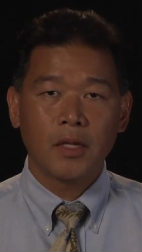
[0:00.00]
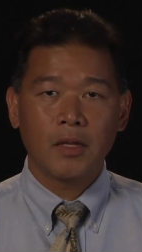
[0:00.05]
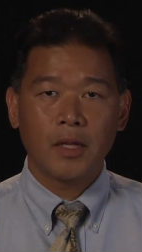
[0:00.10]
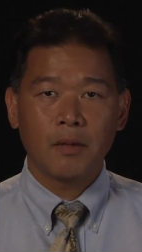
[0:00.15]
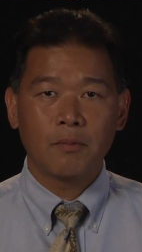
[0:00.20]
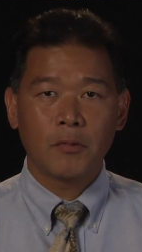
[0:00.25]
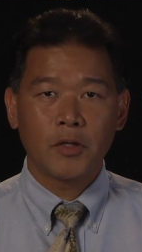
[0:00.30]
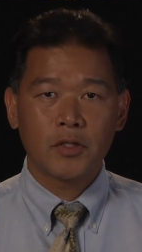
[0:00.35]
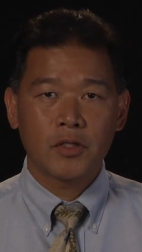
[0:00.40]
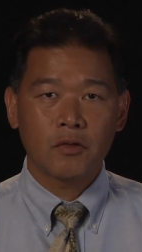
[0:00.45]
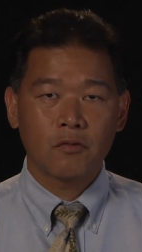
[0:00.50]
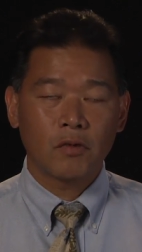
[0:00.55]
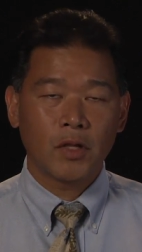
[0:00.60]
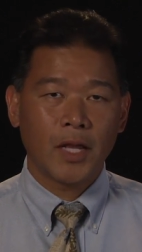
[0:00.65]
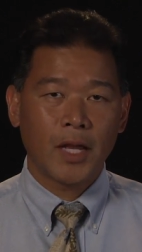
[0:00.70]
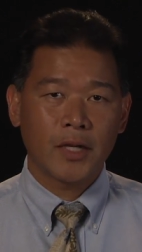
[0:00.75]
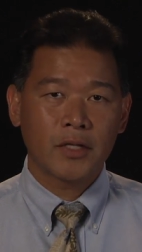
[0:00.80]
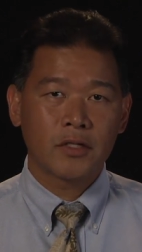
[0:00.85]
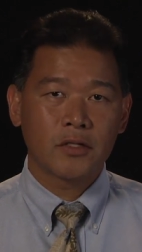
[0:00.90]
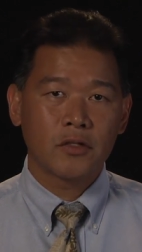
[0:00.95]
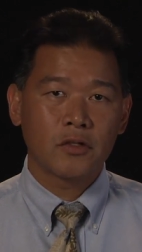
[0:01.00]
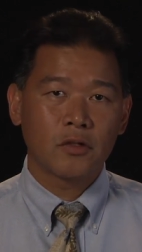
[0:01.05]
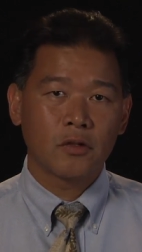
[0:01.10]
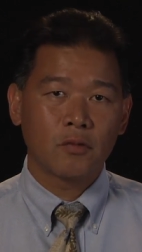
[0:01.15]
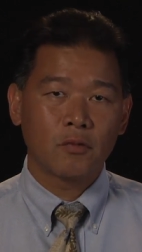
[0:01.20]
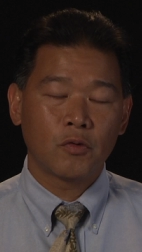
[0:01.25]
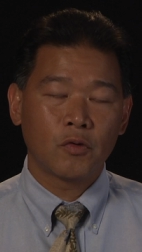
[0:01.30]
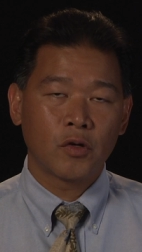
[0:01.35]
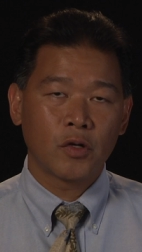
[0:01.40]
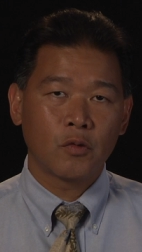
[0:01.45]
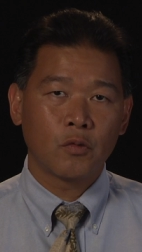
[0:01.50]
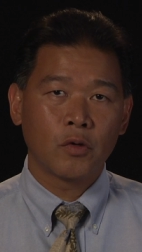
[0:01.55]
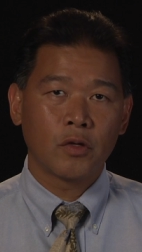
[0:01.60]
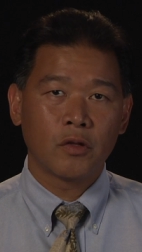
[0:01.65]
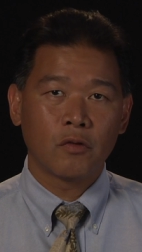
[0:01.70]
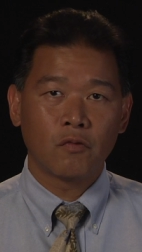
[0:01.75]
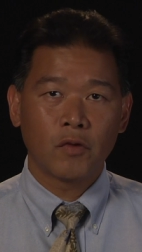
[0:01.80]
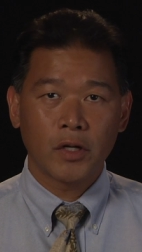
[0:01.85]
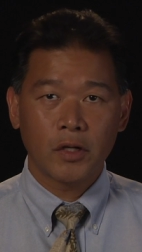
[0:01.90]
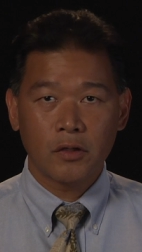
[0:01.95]
that muscle relaxes to the point where
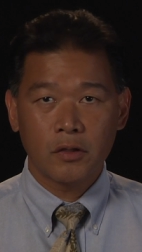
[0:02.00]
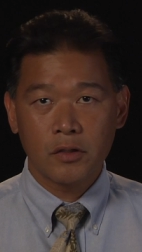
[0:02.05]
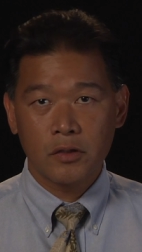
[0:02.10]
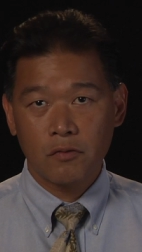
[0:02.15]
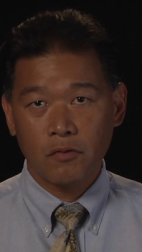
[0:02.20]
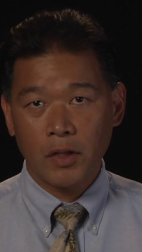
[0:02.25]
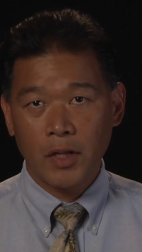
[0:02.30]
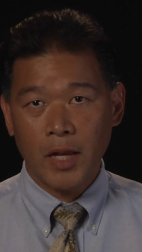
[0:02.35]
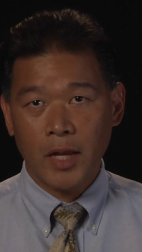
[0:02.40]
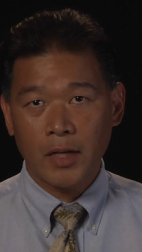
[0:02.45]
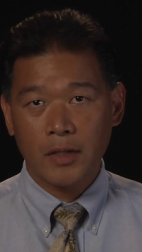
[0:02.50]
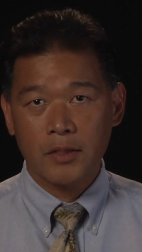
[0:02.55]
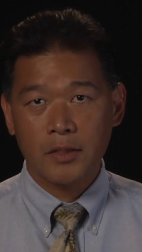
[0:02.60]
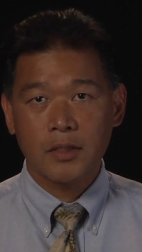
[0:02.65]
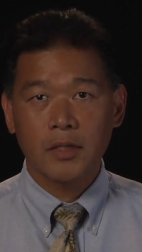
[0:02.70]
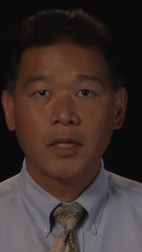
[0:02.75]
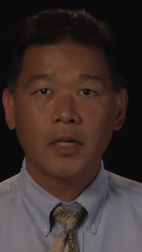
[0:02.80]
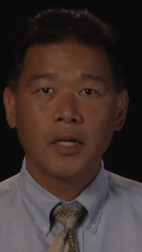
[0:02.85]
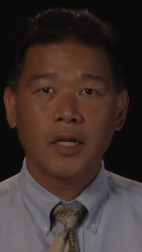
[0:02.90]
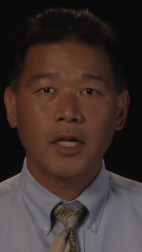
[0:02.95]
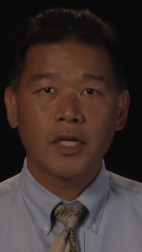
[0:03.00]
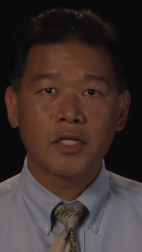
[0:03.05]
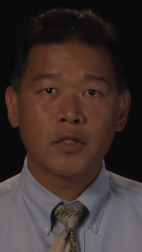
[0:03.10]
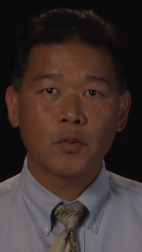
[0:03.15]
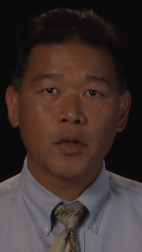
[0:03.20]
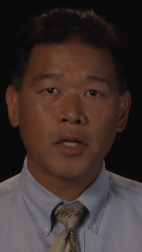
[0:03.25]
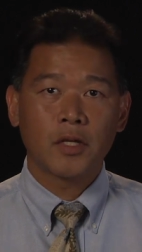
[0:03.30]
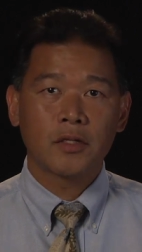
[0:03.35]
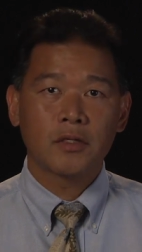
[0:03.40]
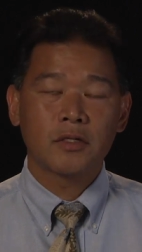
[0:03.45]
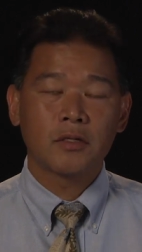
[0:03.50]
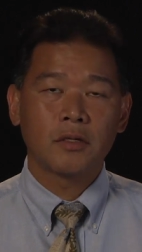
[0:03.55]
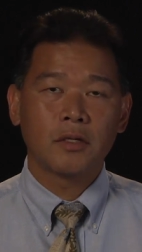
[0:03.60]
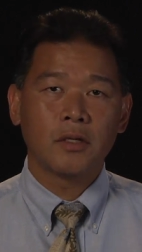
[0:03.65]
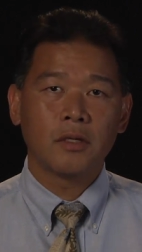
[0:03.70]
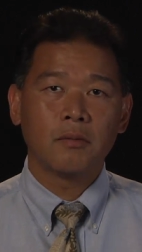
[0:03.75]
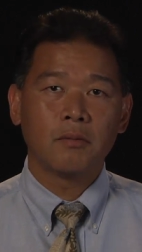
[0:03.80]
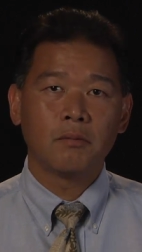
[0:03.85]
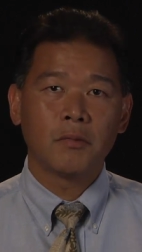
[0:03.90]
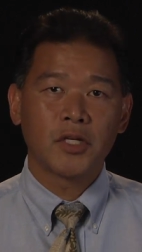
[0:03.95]
the wrinkles relax, as well as
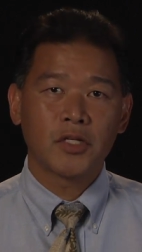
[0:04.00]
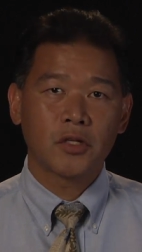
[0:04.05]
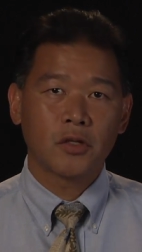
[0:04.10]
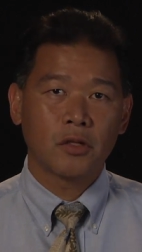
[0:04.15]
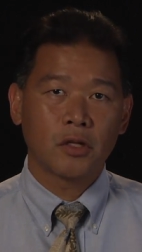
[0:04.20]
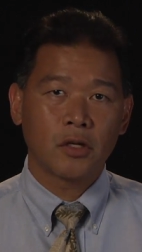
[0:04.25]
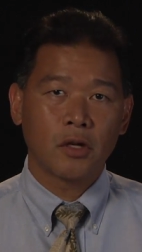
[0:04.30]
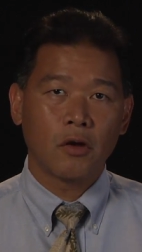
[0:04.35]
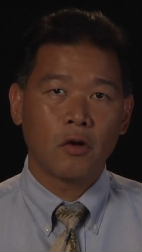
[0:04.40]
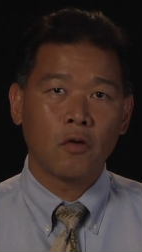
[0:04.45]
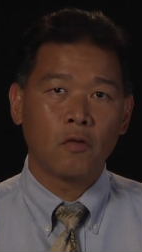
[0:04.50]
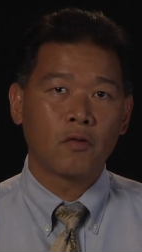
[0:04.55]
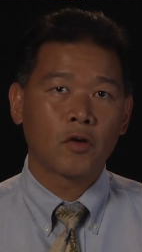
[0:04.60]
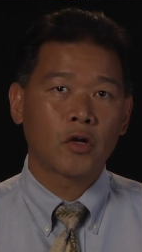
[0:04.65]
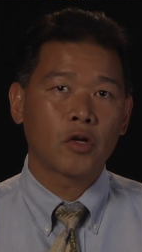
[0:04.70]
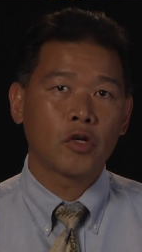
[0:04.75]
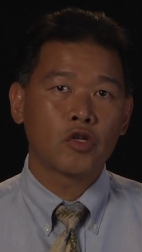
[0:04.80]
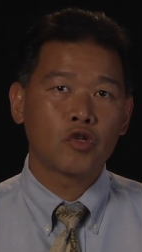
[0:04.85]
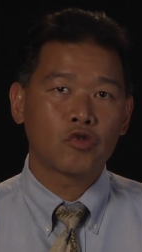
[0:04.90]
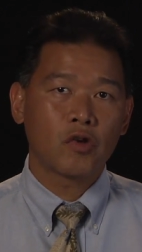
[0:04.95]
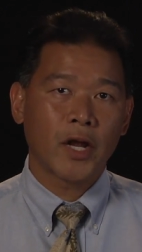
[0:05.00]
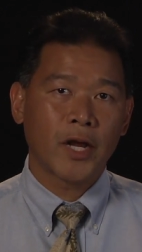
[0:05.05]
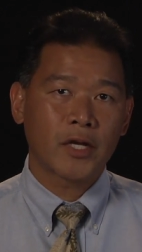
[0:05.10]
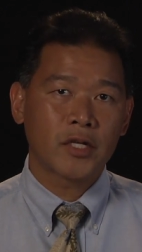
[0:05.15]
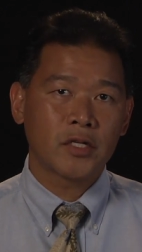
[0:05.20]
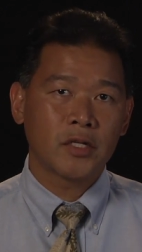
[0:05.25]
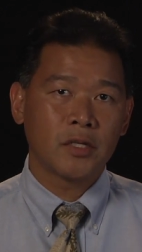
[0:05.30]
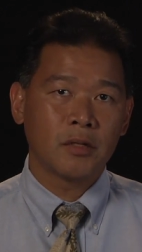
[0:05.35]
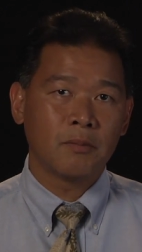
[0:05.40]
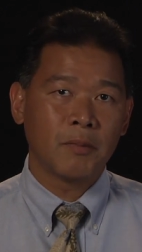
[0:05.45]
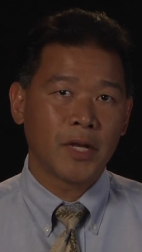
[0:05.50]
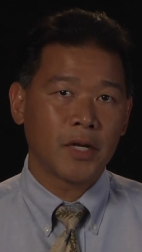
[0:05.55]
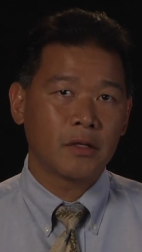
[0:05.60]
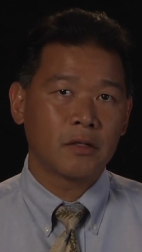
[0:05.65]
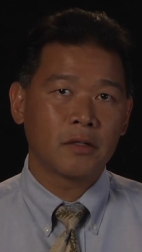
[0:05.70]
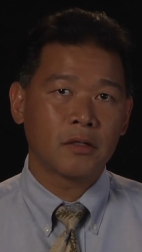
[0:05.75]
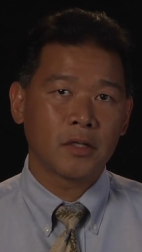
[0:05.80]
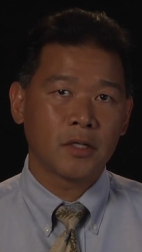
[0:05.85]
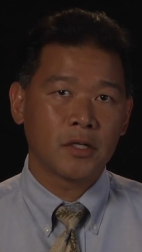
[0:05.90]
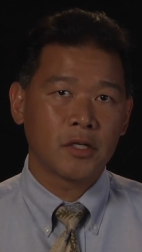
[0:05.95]
the muscular overcontraction in
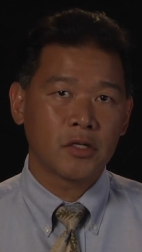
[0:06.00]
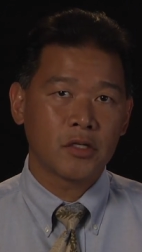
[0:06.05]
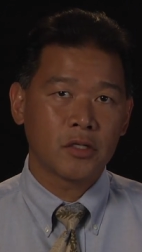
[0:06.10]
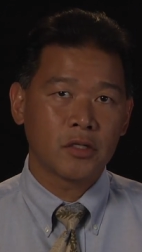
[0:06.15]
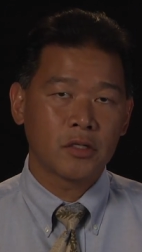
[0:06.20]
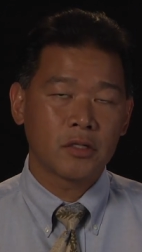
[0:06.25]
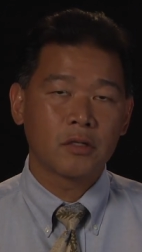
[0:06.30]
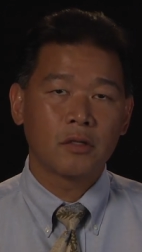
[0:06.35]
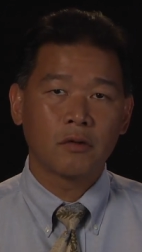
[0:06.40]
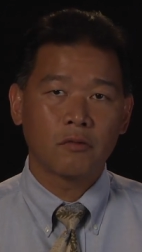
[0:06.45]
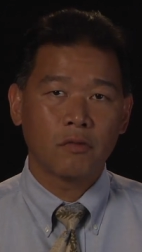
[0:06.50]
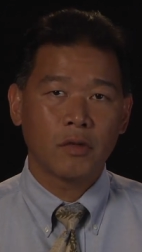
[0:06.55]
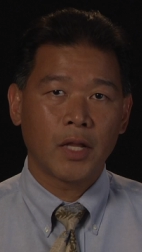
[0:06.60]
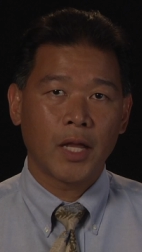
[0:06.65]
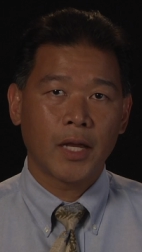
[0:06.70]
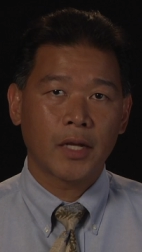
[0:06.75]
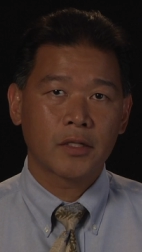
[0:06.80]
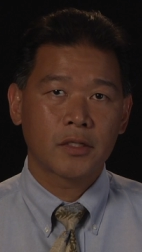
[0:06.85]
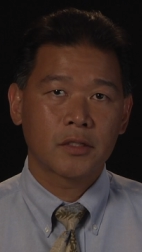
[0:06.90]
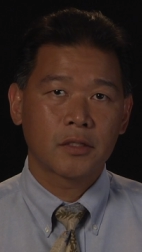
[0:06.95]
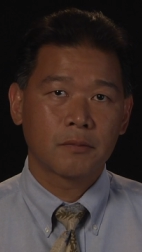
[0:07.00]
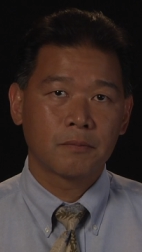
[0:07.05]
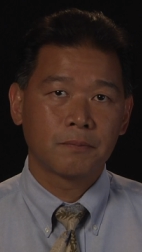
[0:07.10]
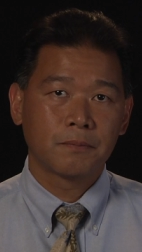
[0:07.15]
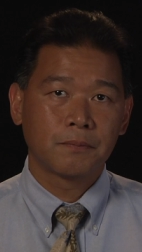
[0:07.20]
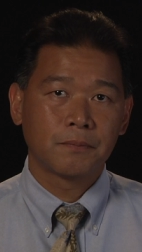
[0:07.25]
medical conditions relax.